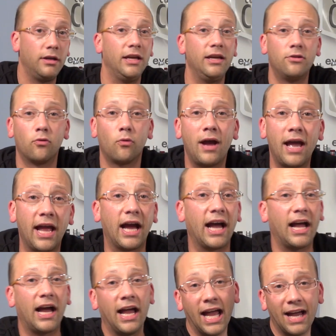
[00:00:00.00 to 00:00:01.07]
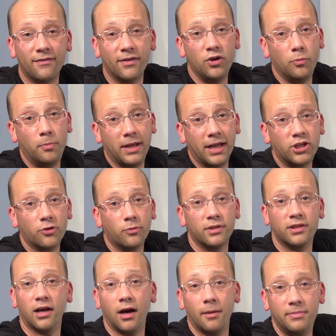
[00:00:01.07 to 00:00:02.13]
Either way, I, I, have a new picture
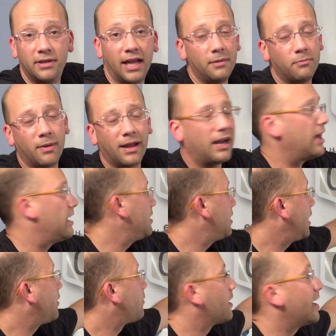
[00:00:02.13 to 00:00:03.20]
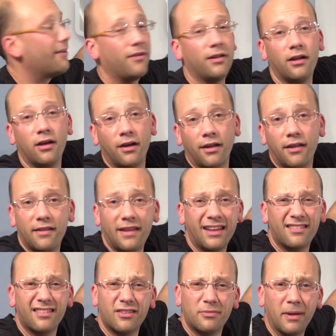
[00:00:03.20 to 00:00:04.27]
with the update, but I, I, don't have it on.
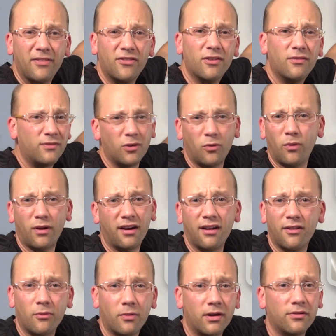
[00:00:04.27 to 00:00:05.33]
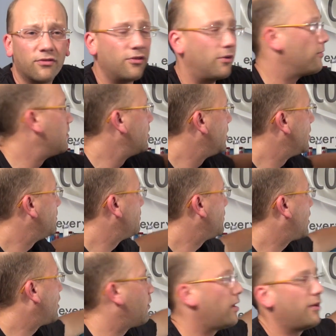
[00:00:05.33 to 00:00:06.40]
That's expensive. Don't want another one. So
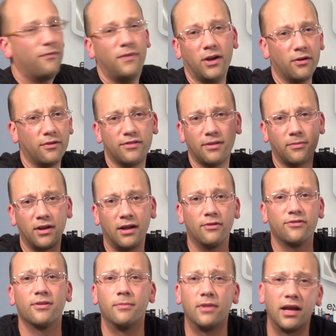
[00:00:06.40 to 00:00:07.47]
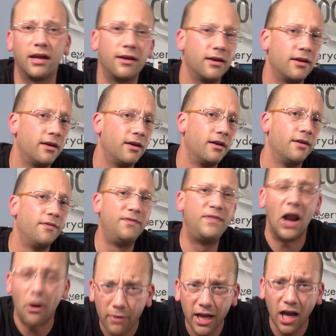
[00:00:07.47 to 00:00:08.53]
I'll, I'll figure something out someday.
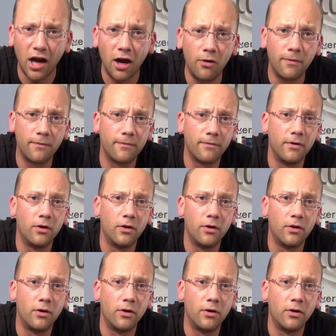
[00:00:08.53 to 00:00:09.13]
There we go.